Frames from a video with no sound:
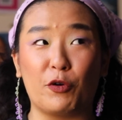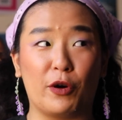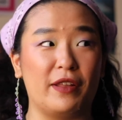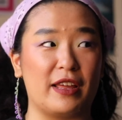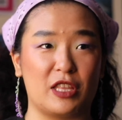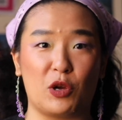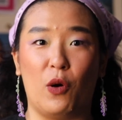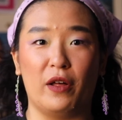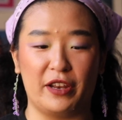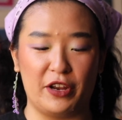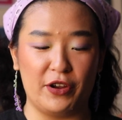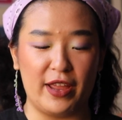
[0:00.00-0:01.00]
like the
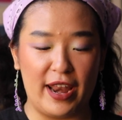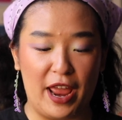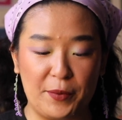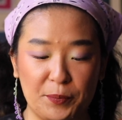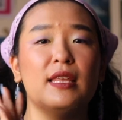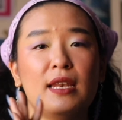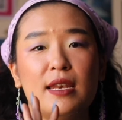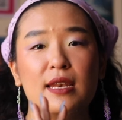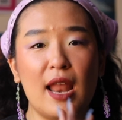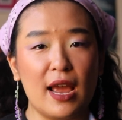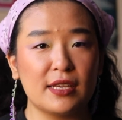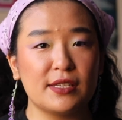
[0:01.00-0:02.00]
quality you're getting. The
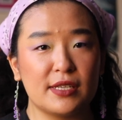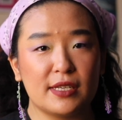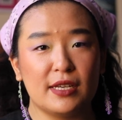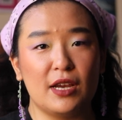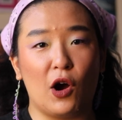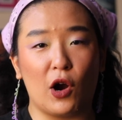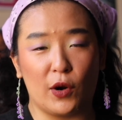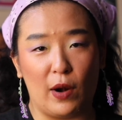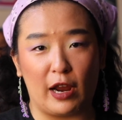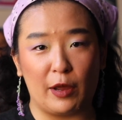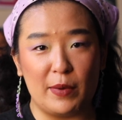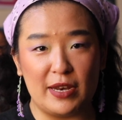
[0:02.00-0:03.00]
next
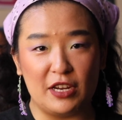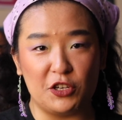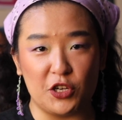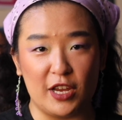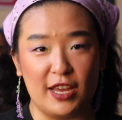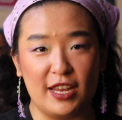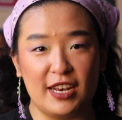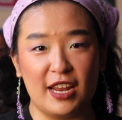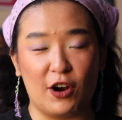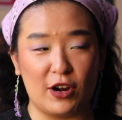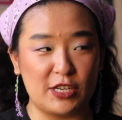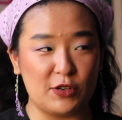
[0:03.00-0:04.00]
artist
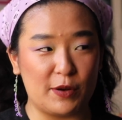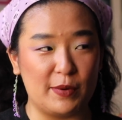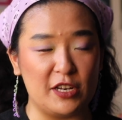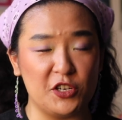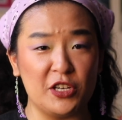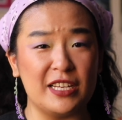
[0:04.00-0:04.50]
recommendation